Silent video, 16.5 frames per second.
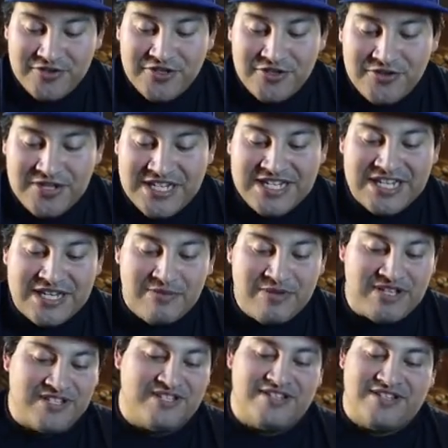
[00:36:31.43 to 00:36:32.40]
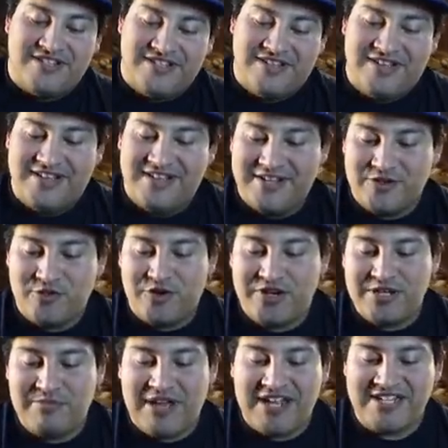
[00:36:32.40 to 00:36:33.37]
two ETBs.
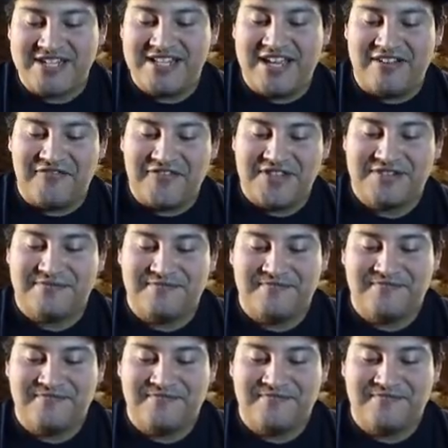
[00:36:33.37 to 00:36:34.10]
20 packs left.